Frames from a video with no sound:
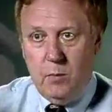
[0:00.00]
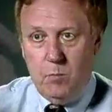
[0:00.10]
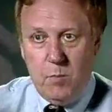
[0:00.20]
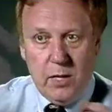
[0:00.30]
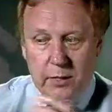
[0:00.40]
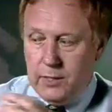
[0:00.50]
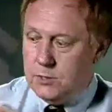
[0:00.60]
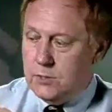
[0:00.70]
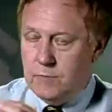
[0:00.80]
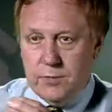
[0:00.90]

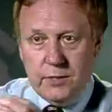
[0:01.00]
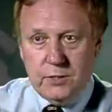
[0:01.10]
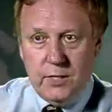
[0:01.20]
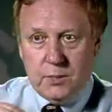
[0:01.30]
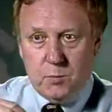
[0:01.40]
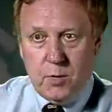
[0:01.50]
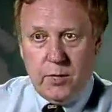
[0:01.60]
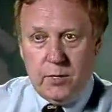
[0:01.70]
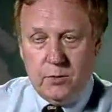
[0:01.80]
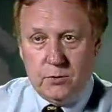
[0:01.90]
millions of these dust
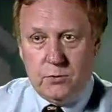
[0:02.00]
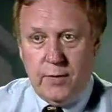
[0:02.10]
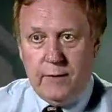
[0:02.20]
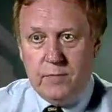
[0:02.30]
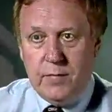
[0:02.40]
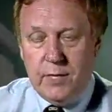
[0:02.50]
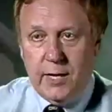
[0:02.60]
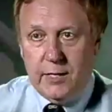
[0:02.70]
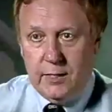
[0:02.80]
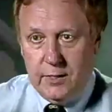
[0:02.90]
particles traveling
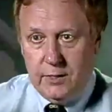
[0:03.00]
at